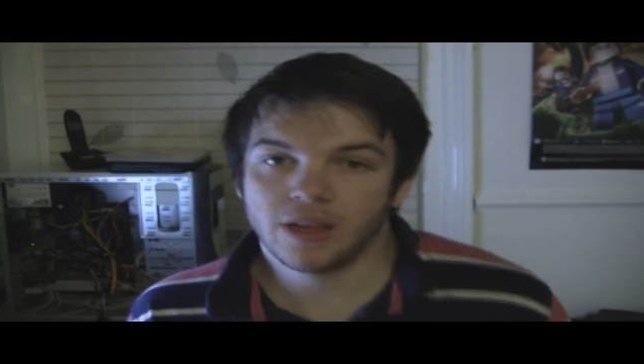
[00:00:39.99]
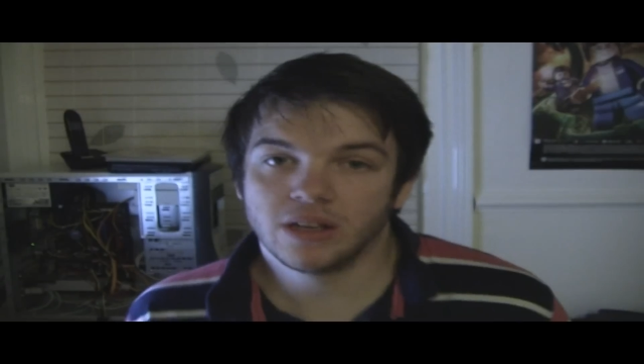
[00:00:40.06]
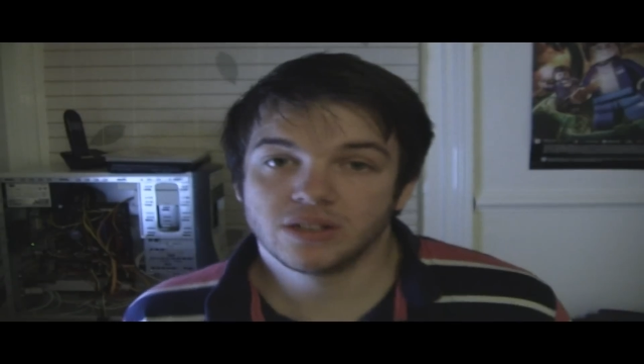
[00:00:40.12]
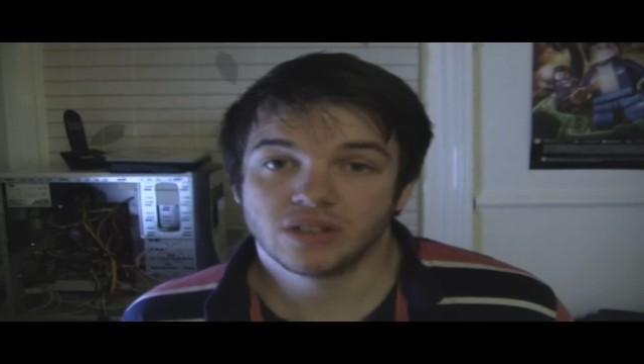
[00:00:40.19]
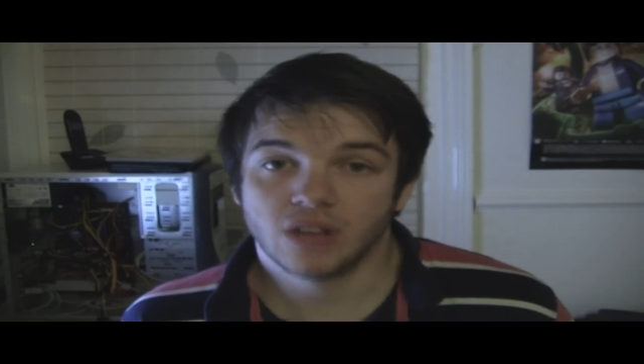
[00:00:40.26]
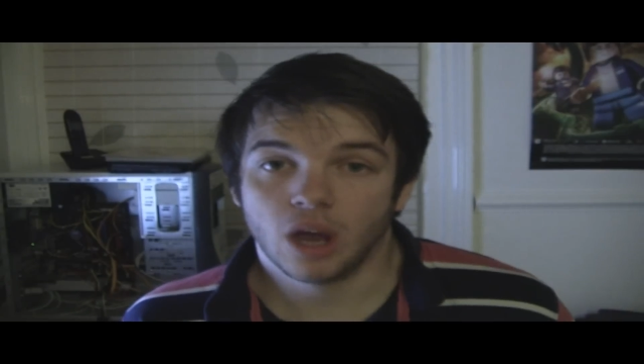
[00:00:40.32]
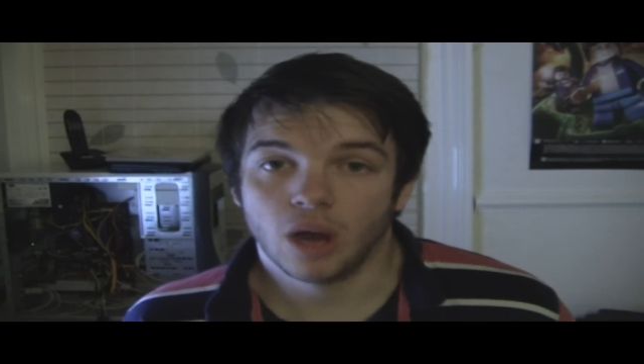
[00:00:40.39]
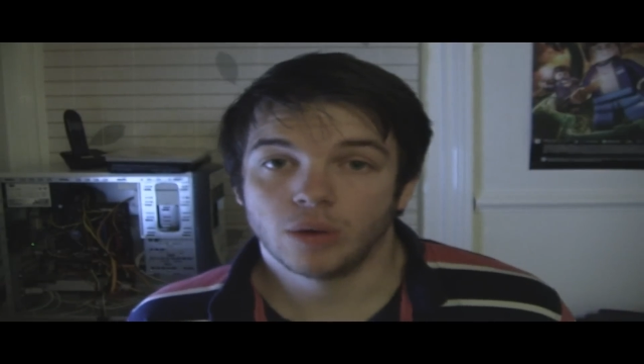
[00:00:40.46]

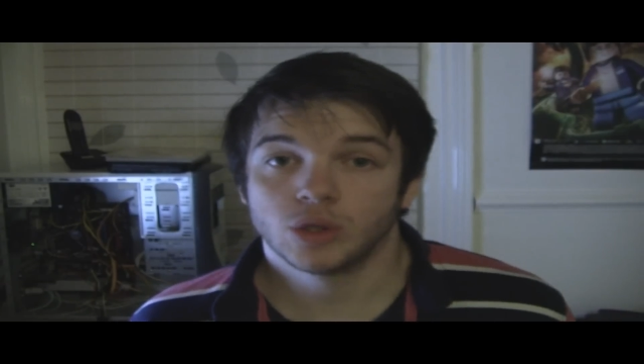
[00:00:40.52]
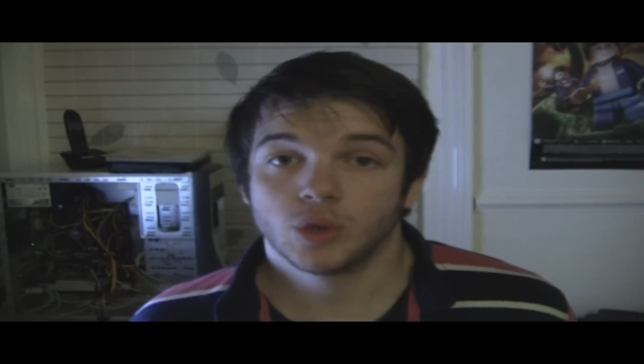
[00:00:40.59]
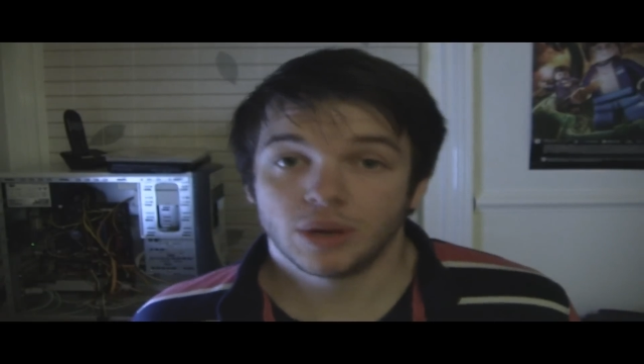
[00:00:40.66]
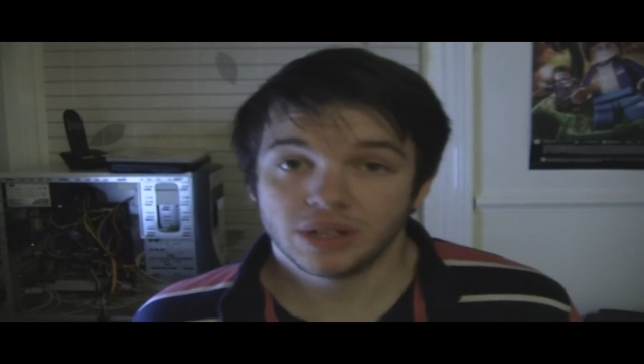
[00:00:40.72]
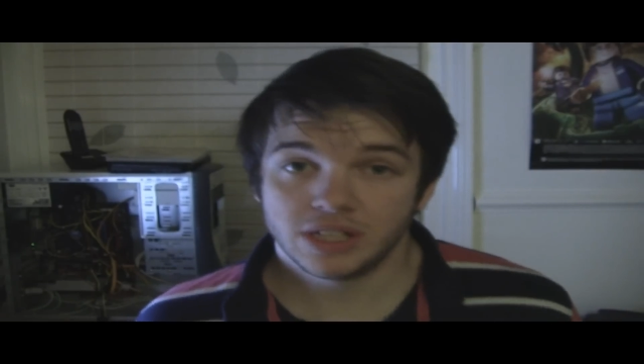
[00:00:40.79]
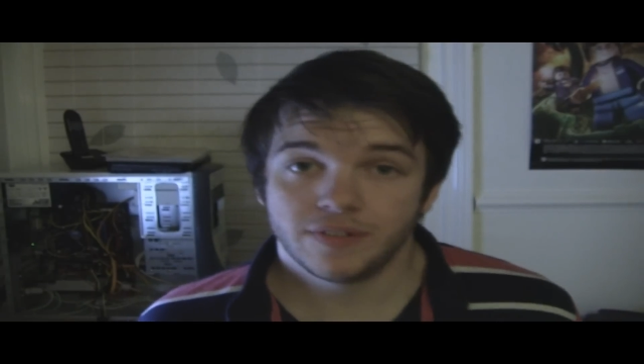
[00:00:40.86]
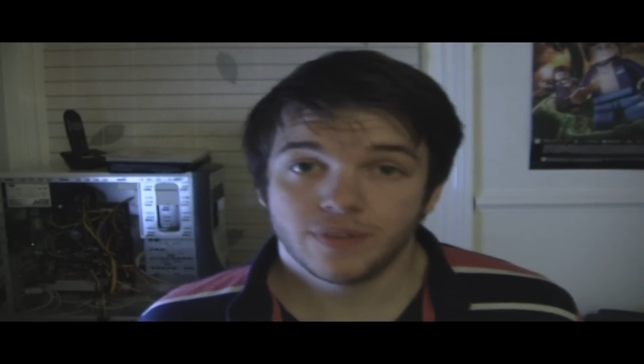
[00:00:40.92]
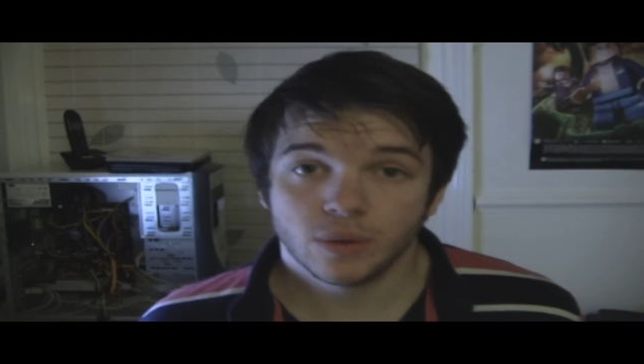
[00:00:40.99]
So
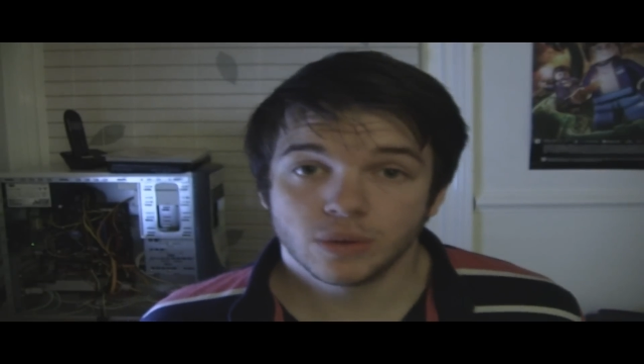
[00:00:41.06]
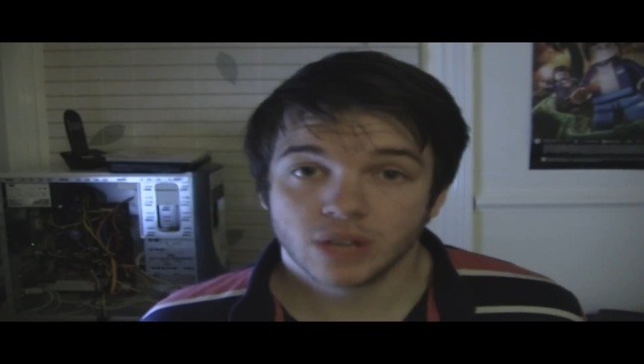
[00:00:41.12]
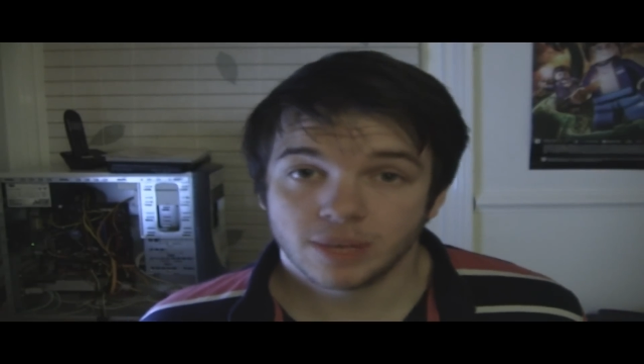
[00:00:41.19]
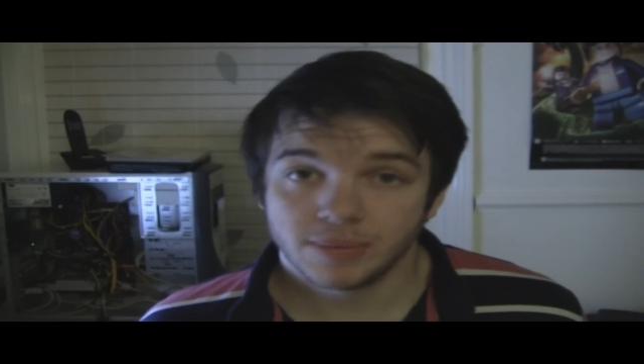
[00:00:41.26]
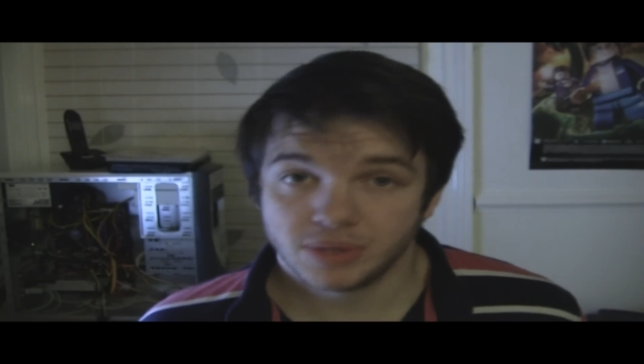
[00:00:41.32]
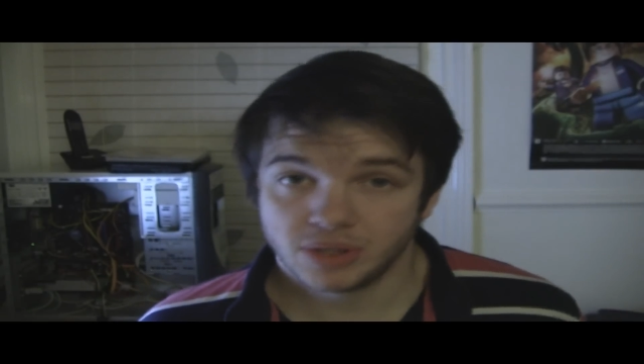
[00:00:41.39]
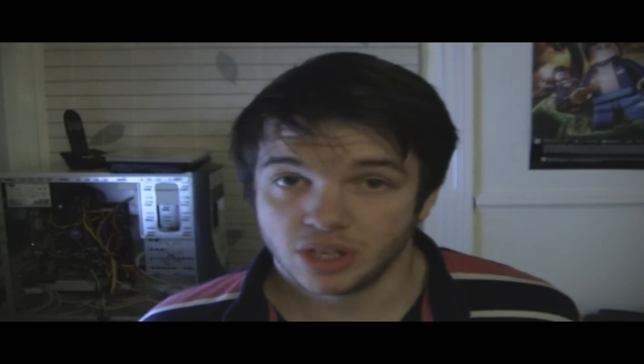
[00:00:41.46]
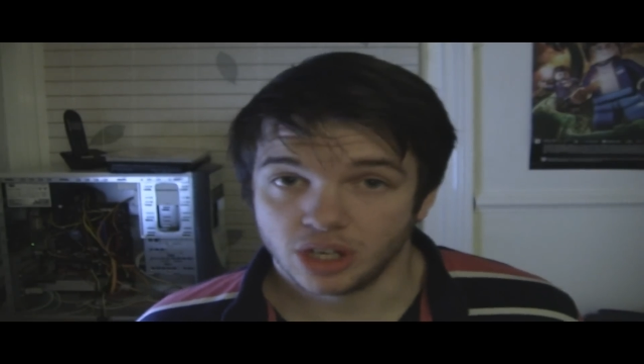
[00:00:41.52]
24
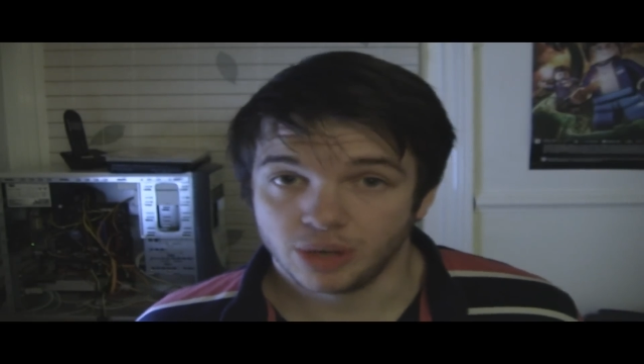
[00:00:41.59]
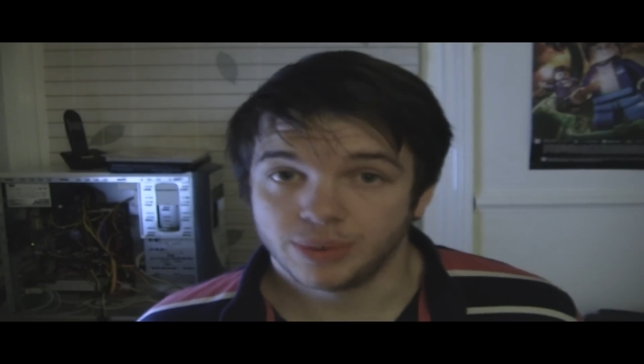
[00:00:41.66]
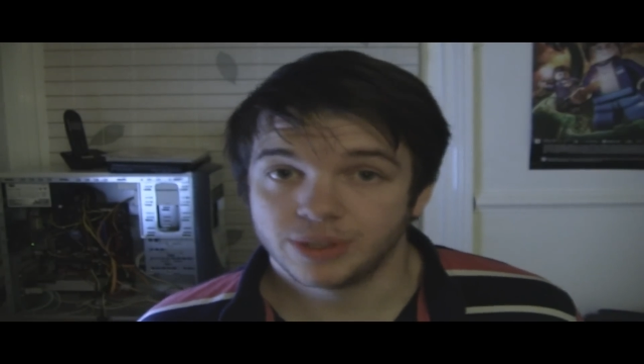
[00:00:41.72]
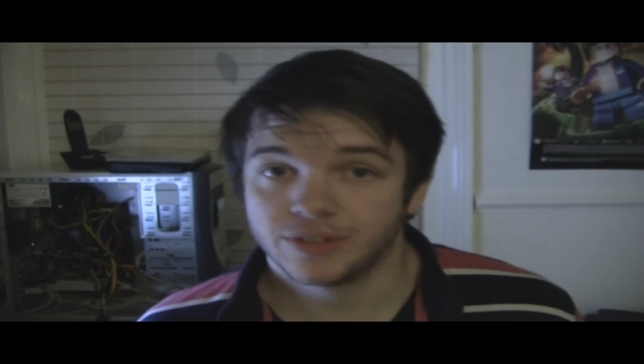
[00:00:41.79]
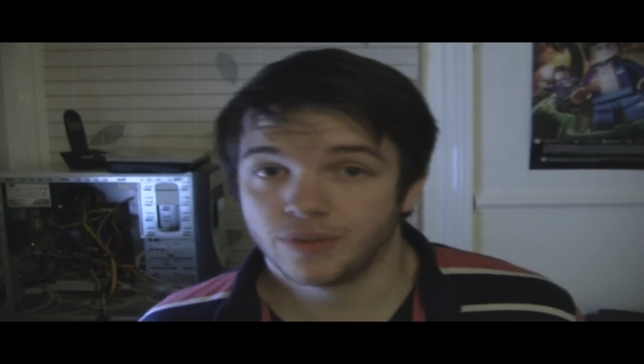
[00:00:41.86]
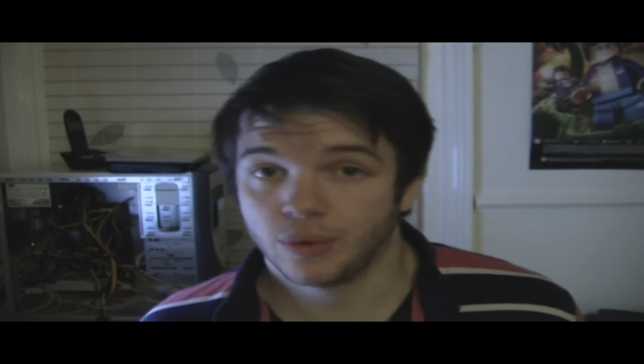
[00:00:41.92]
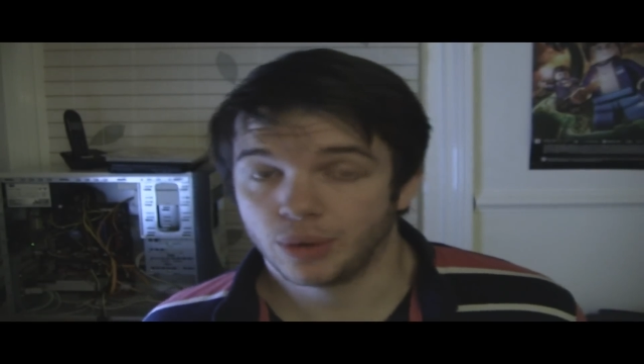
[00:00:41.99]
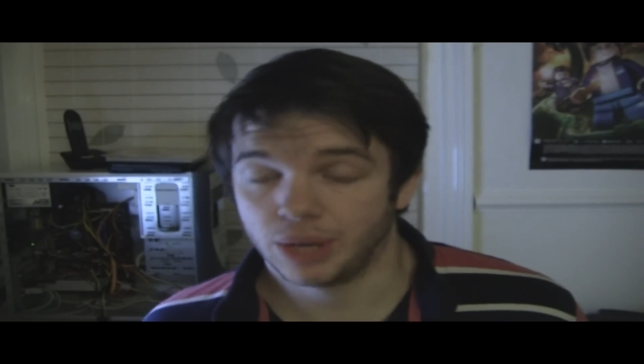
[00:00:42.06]
times 2
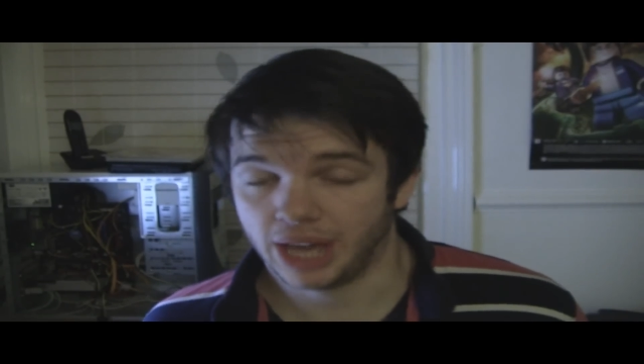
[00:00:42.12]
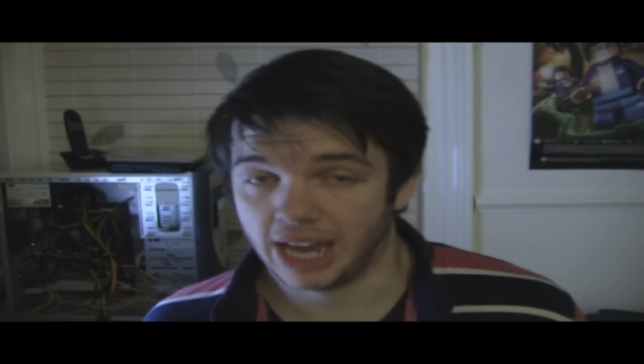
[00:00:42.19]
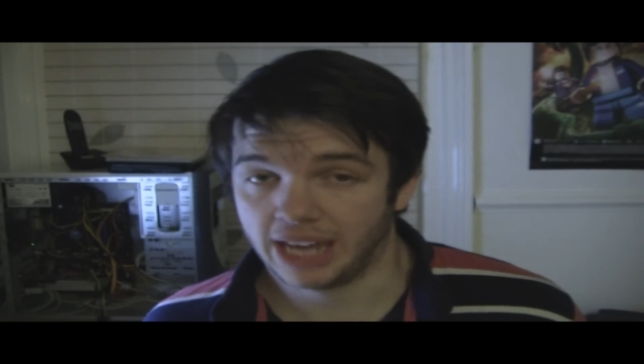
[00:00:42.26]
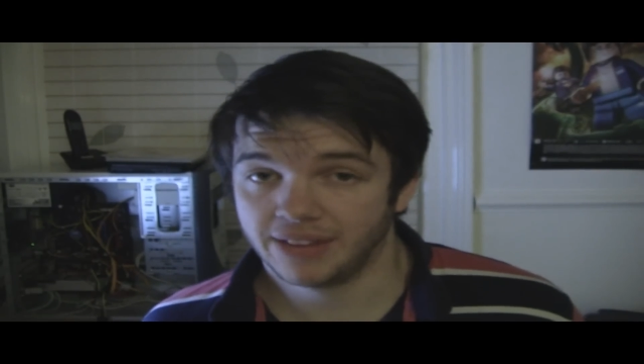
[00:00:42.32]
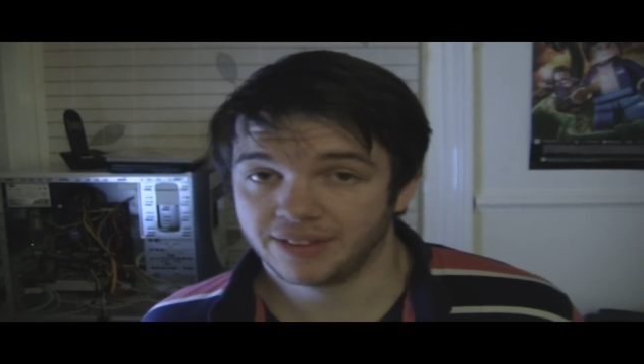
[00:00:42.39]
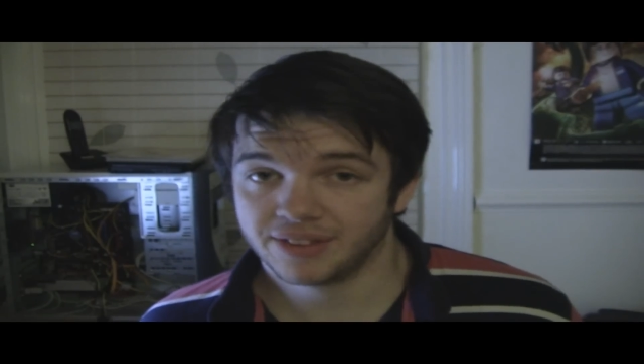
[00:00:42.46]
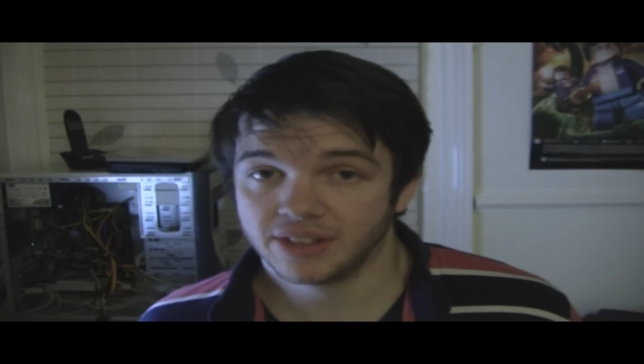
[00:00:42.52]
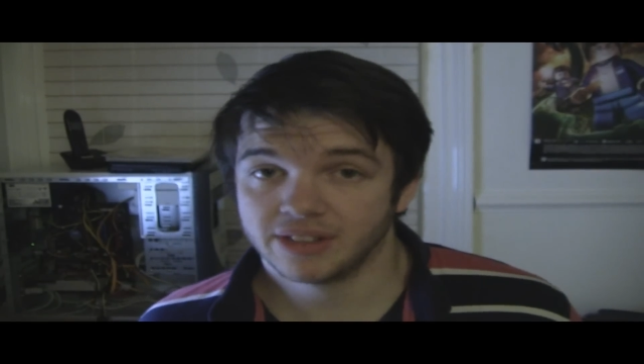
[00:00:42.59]
is
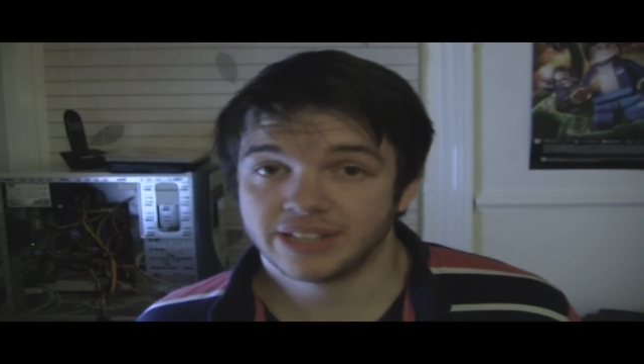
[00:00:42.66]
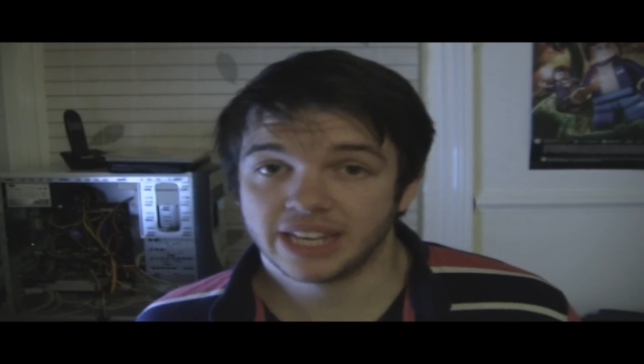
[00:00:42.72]
48.